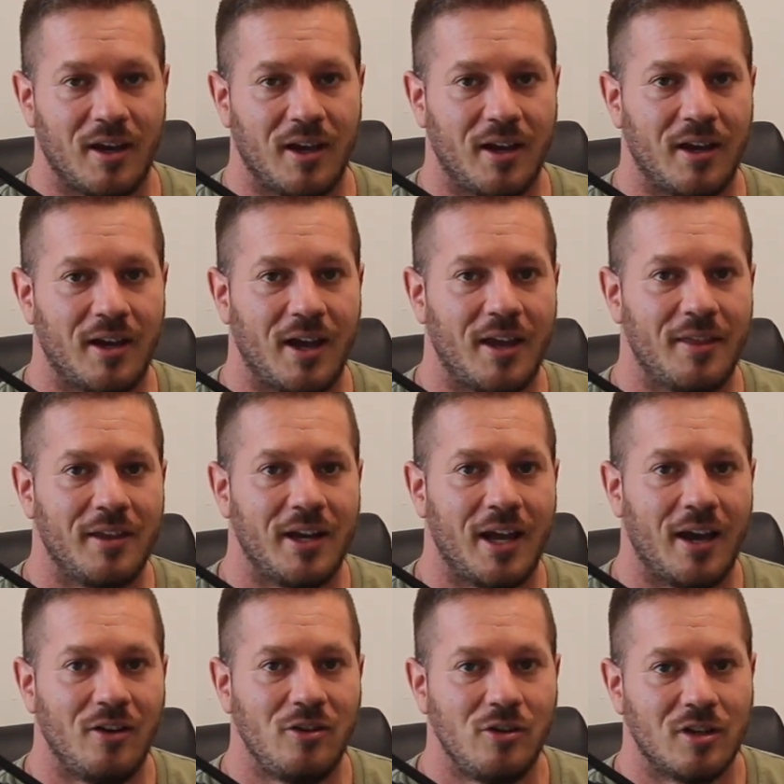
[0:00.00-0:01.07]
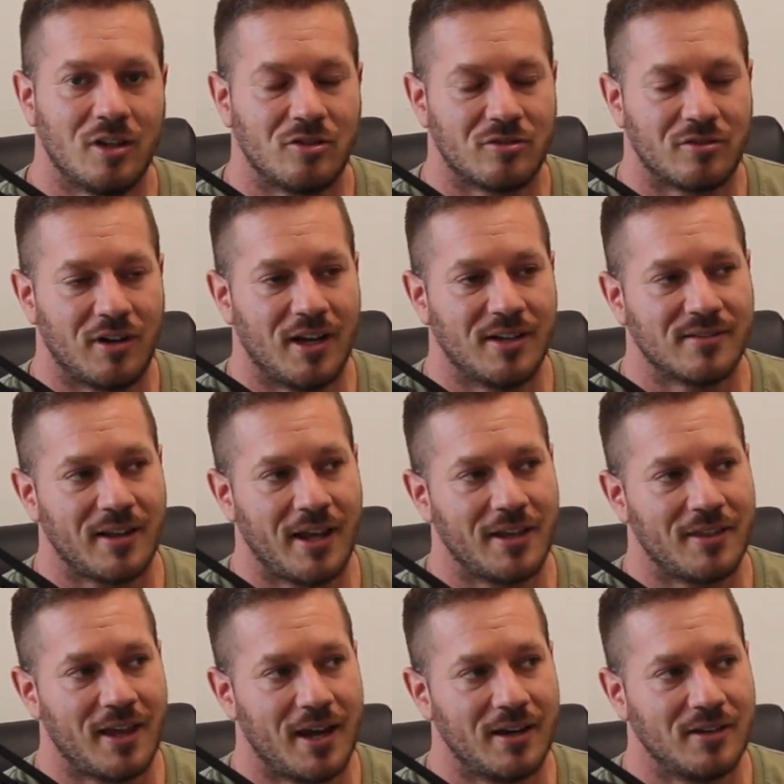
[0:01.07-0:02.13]
and then how you can
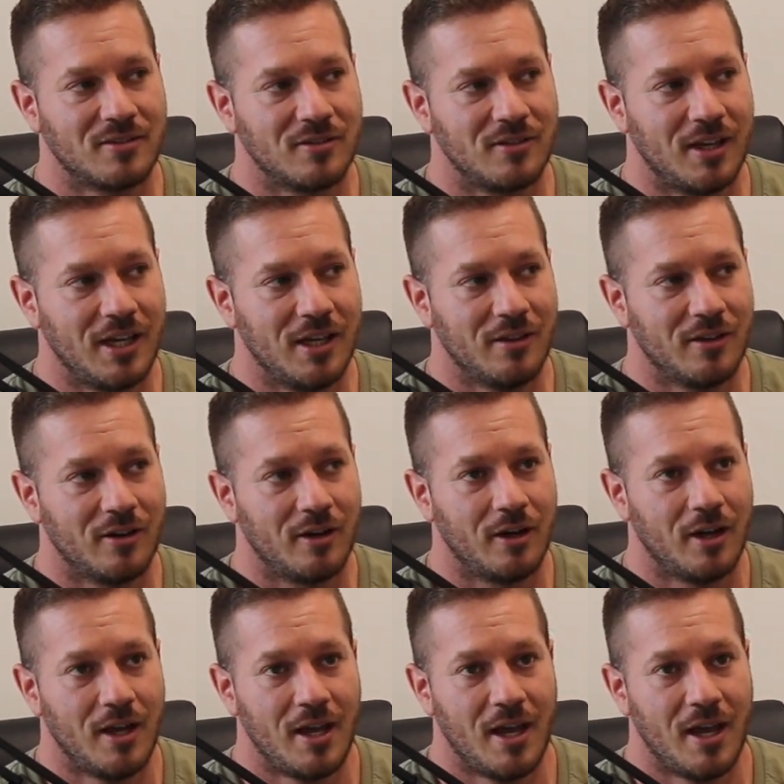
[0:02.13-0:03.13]
translate that into either